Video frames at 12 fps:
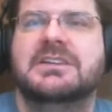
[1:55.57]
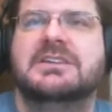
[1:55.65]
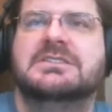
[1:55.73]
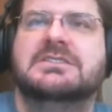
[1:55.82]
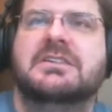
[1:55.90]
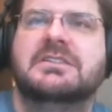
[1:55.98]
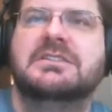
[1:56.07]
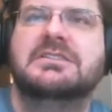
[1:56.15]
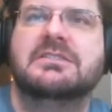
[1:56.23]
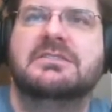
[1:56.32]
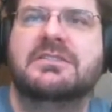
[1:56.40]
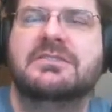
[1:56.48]
Starting
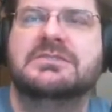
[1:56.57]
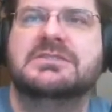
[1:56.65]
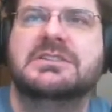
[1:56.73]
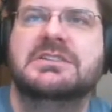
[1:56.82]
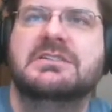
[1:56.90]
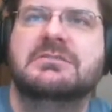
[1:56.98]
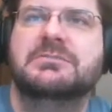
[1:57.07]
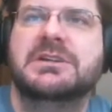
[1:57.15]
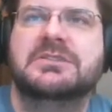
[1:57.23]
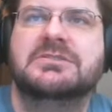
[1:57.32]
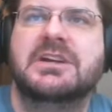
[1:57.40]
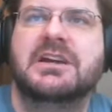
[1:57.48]
Thursday, there will
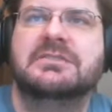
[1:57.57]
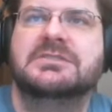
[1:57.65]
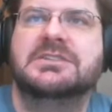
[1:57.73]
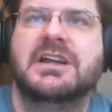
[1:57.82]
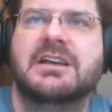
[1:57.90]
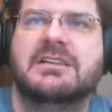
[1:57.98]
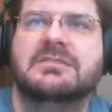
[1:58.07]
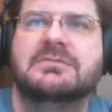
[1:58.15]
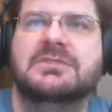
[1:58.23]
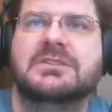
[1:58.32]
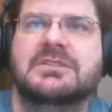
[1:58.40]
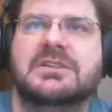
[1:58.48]
be a Trial of Style
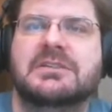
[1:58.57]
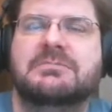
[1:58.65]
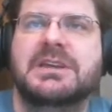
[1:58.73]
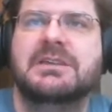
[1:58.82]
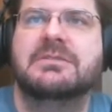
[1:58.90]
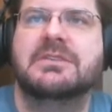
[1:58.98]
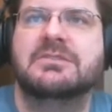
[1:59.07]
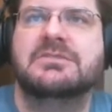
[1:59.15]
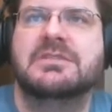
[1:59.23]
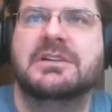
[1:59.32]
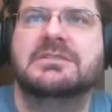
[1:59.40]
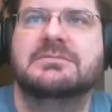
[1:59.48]
where you can compete with those
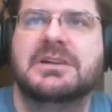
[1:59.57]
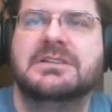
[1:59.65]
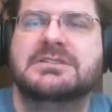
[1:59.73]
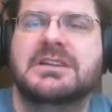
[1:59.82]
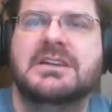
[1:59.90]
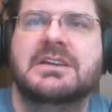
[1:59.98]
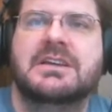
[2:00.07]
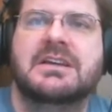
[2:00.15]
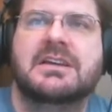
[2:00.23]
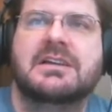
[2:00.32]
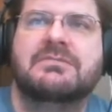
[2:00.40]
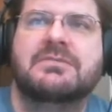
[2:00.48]
Transmogs
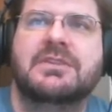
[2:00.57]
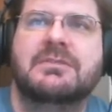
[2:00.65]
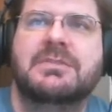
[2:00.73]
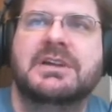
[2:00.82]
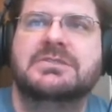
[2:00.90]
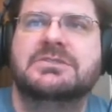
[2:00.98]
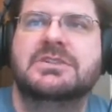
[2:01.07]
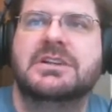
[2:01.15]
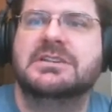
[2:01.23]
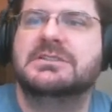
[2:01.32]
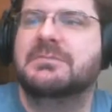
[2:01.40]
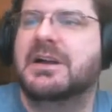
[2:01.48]
for the best
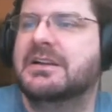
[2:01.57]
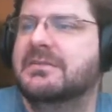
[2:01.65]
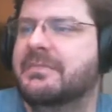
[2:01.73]
Transmog.